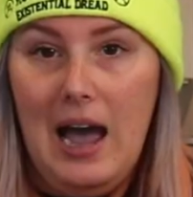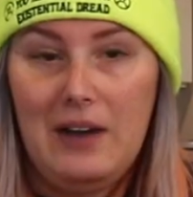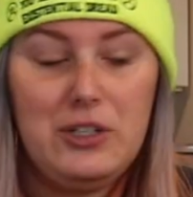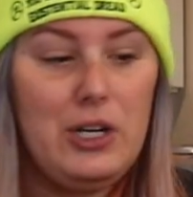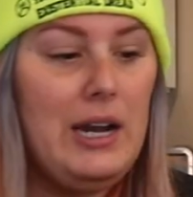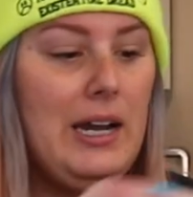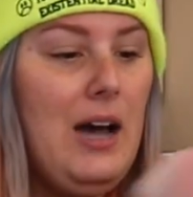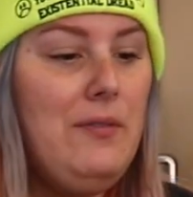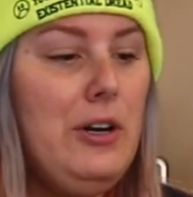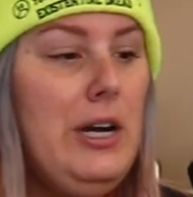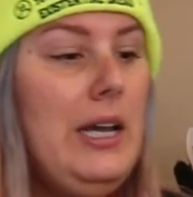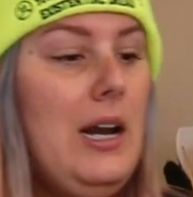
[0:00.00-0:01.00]
After I
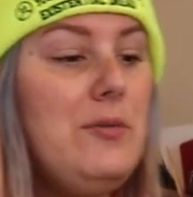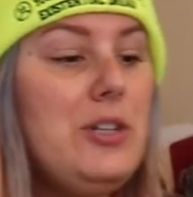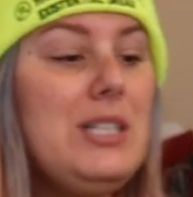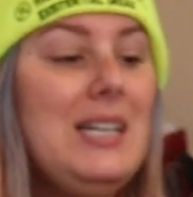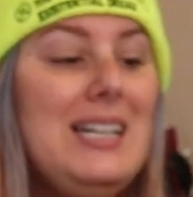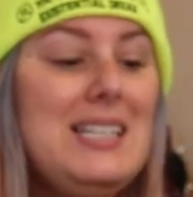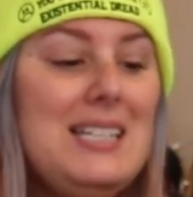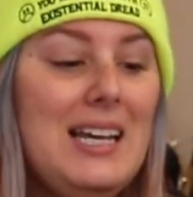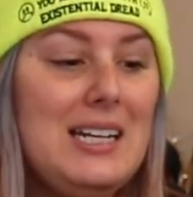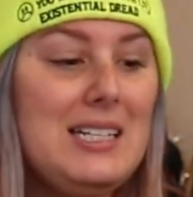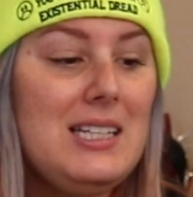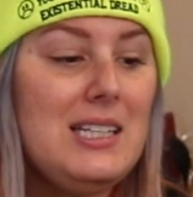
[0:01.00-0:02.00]
cover it, I'm just gonna
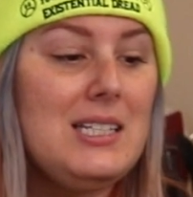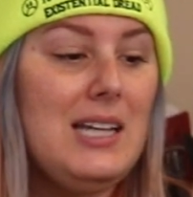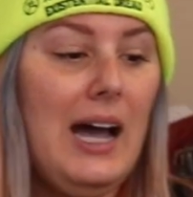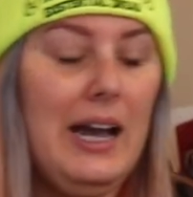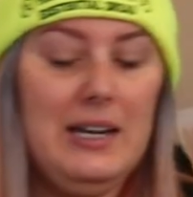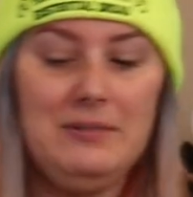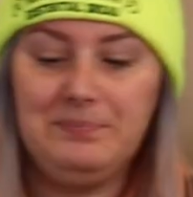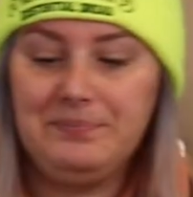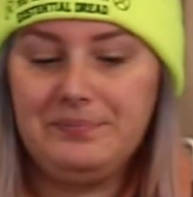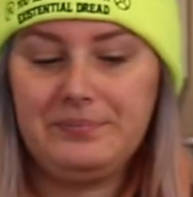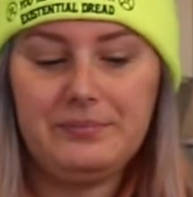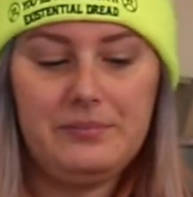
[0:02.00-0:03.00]
set it to the side
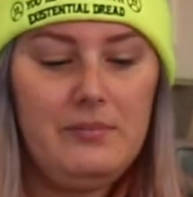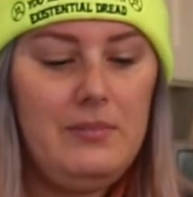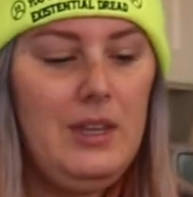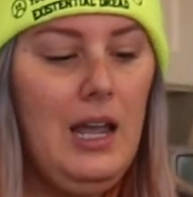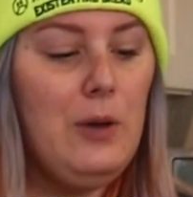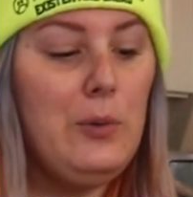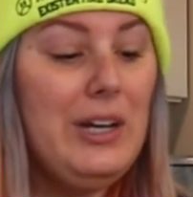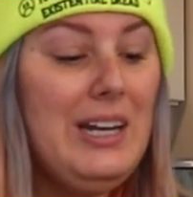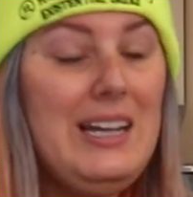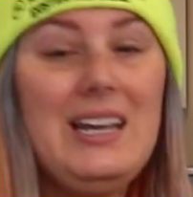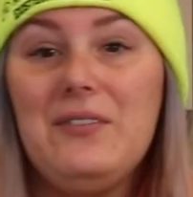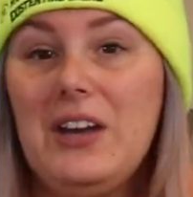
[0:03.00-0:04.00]
and we're
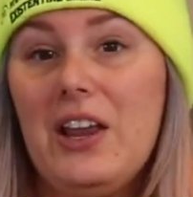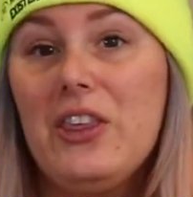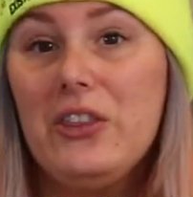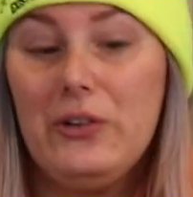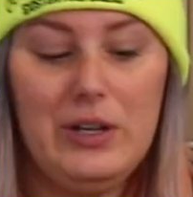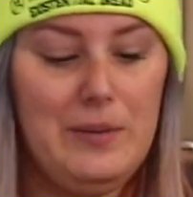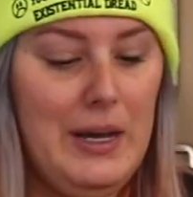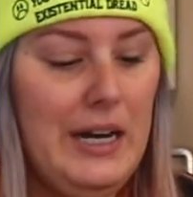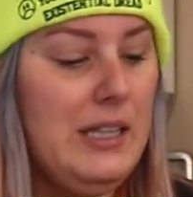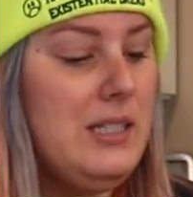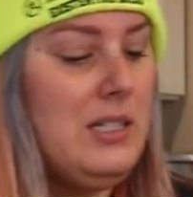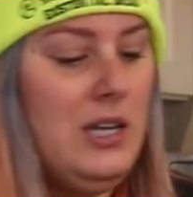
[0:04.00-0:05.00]
gonna give it 30
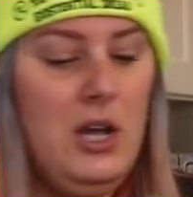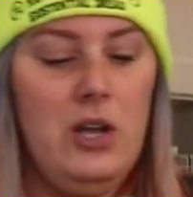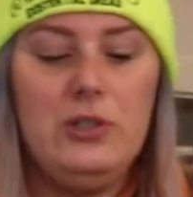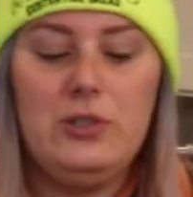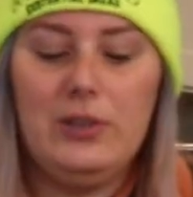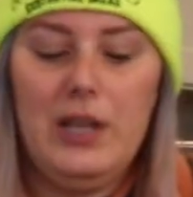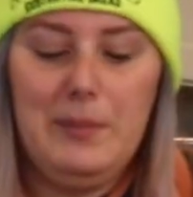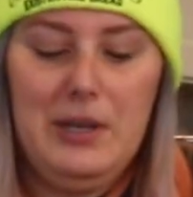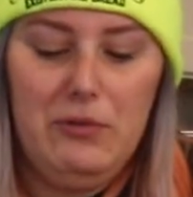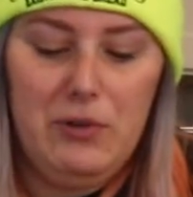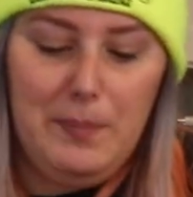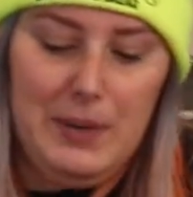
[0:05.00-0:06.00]
minutes. So let
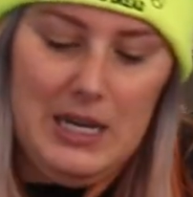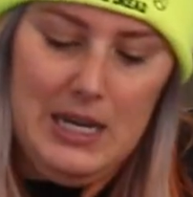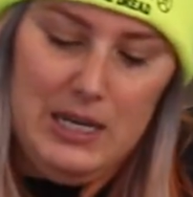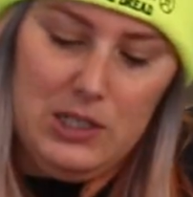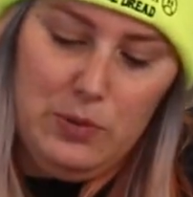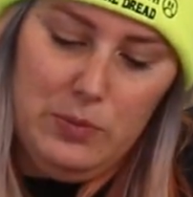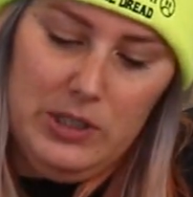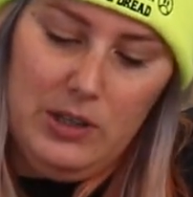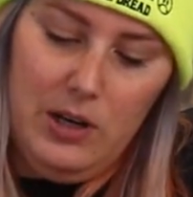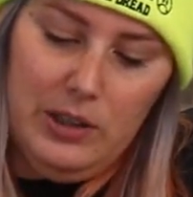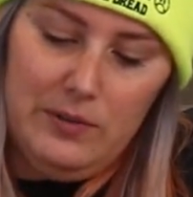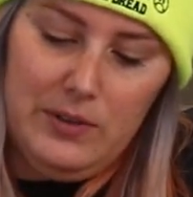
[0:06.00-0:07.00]
me repeat with
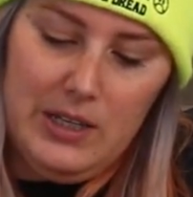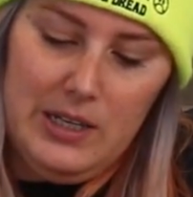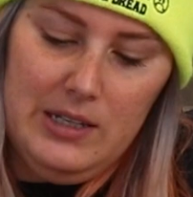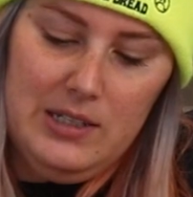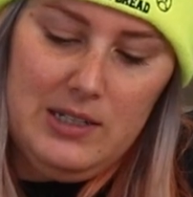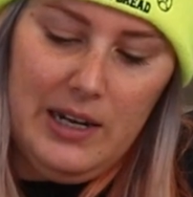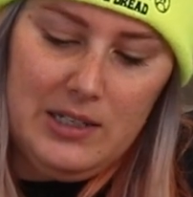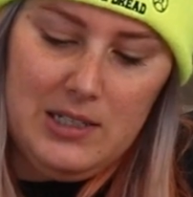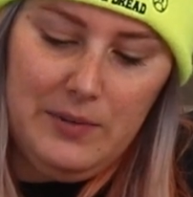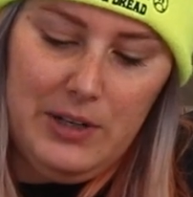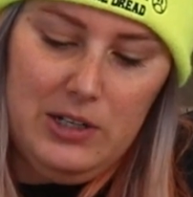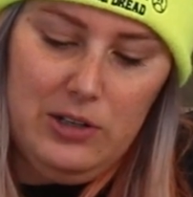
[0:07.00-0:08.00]
all of these. Next,
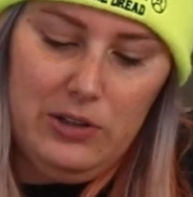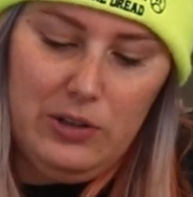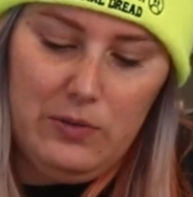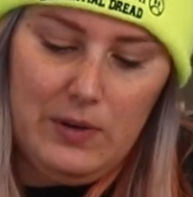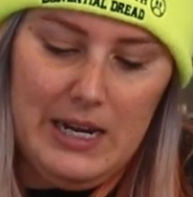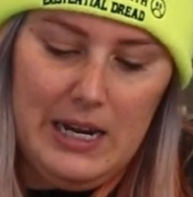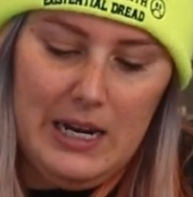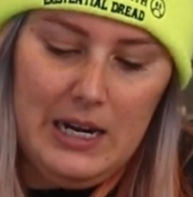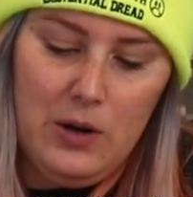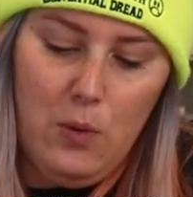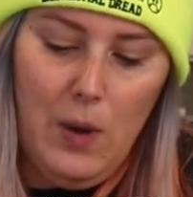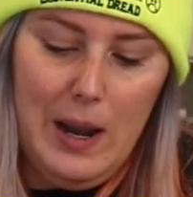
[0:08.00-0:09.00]
I'm gonna do the
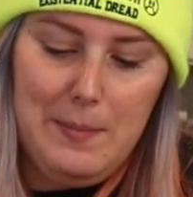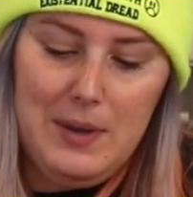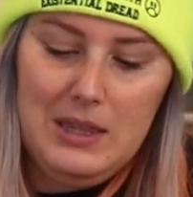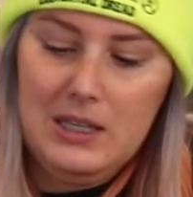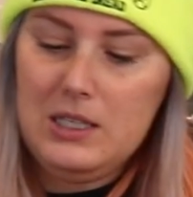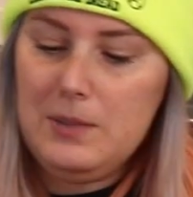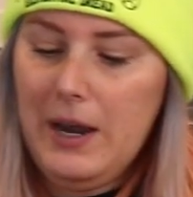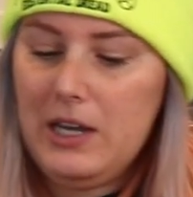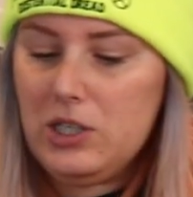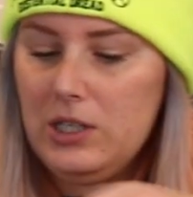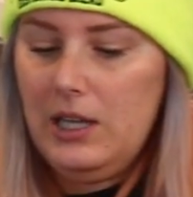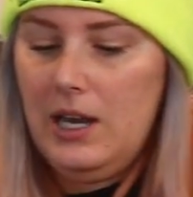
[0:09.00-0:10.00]
green, wiping the
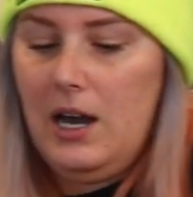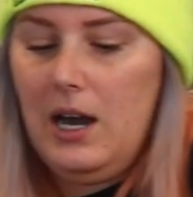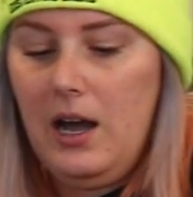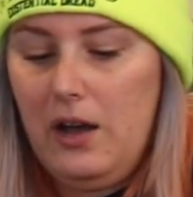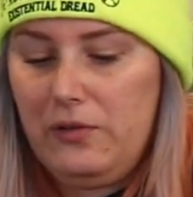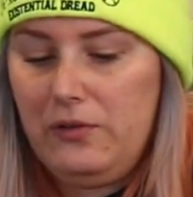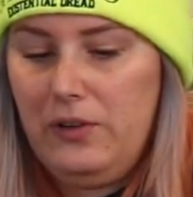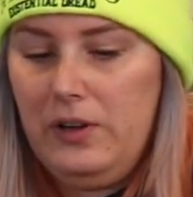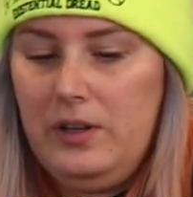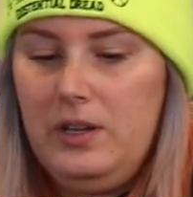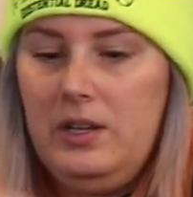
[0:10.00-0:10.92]
spatula off.